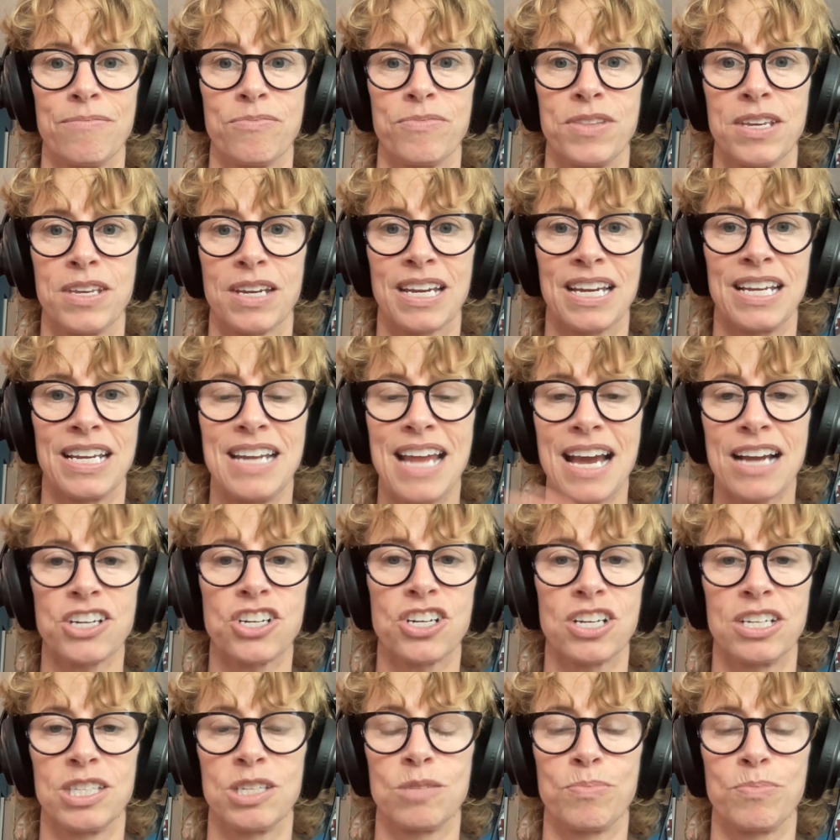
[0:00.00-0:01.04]
the
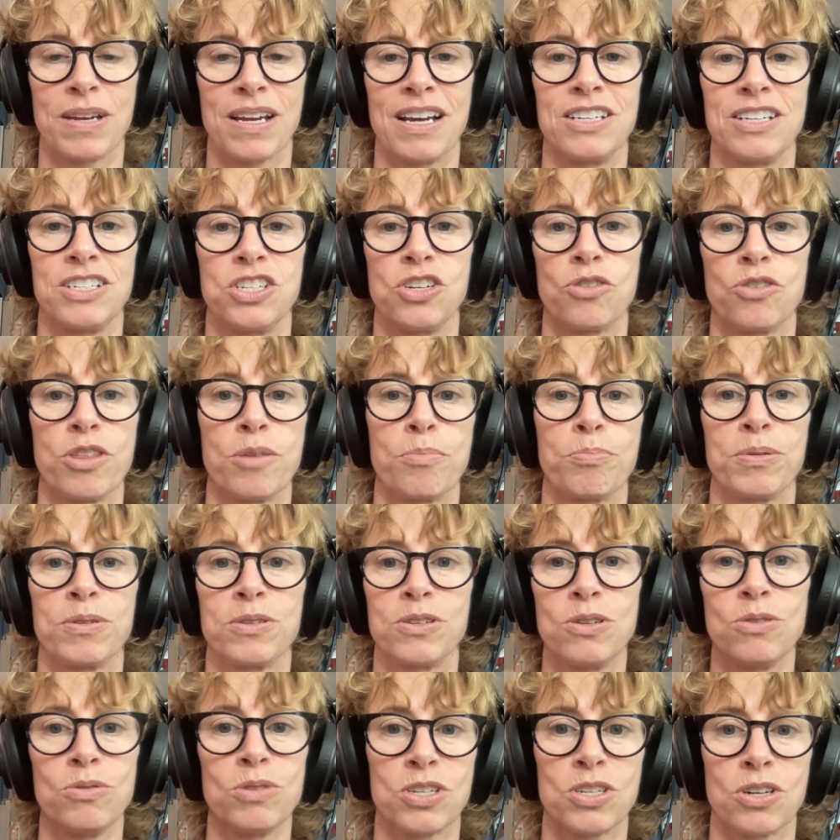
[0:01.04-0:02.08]
connections because you're the
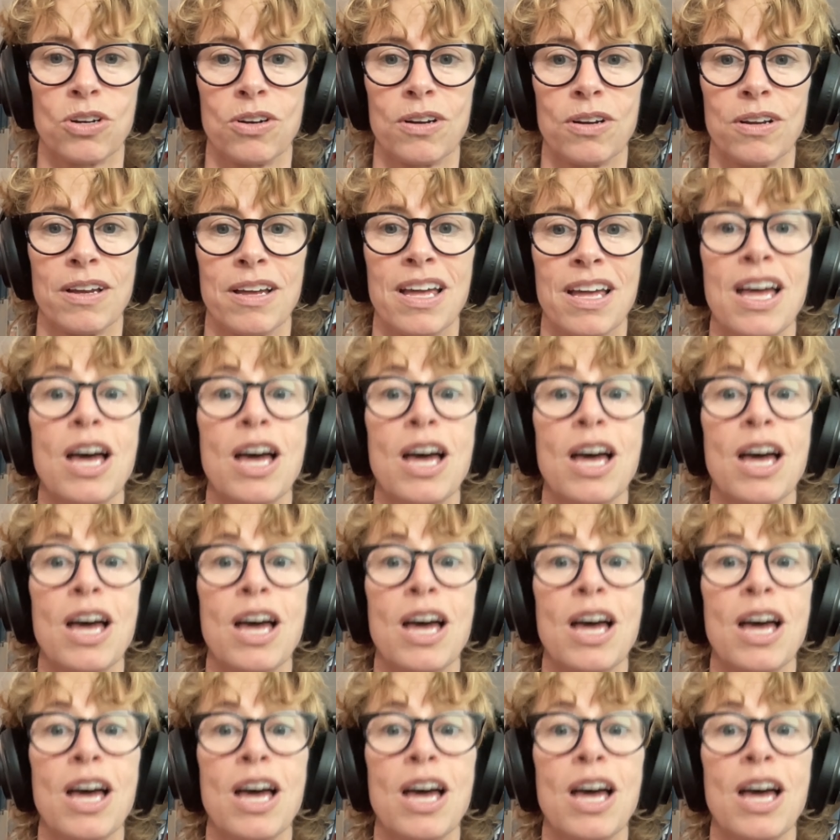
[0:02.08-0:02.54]
producer.